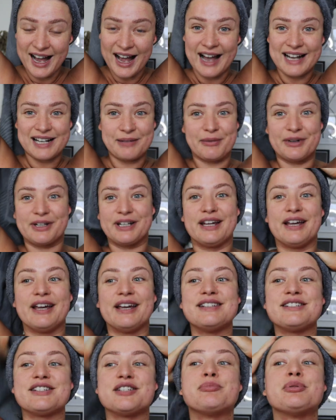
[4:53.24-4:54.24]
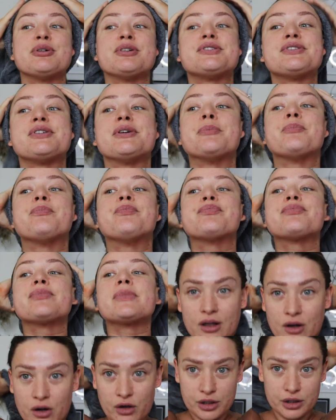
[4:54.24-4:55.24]
and I'm gonna just put some
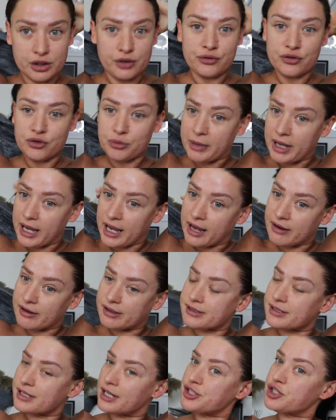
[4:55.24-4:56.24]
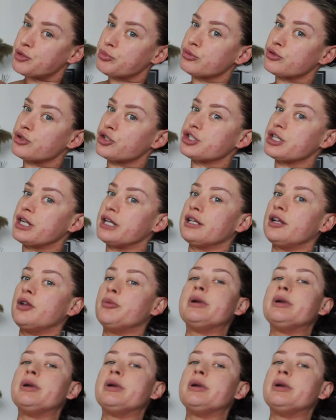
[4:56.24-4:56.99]
oil through my hair and start to brush it a little